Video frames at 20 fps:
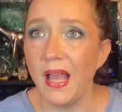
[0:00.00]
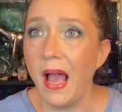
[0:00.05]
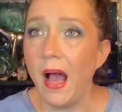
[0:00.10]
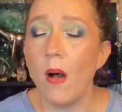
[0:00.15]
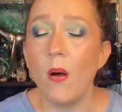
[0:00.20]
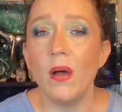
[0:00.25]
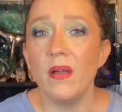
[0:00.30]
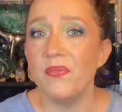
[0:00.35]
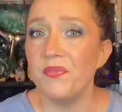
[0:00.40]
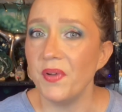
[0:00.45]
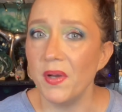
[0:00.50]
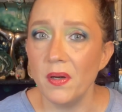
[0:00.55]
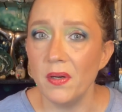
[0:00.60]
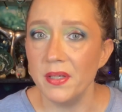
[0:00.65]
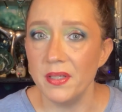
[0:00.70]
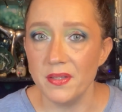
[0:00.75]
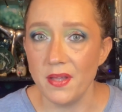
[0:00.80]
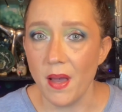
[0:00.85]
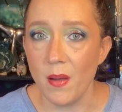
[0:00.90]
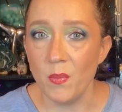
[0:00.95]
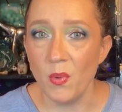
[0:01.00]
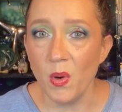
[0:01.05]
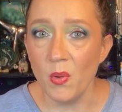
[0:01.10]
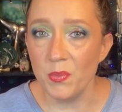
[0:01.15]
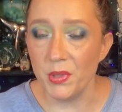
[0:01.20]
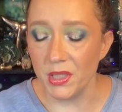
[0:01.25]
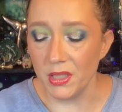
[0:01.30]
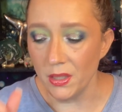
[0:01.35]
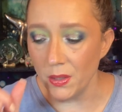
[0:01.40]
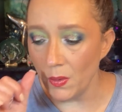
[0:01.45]
how I felt in that
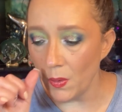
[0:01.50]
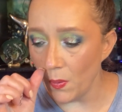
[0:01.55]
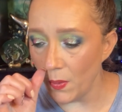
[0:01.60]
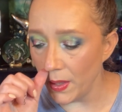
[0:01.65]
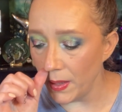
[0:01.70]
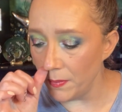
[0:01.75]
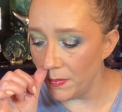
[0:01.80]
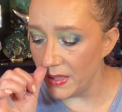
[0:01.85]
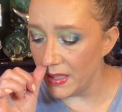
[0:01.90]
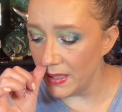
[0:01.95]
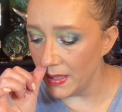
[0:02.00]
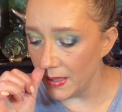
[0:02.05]
moment, you know what I mean?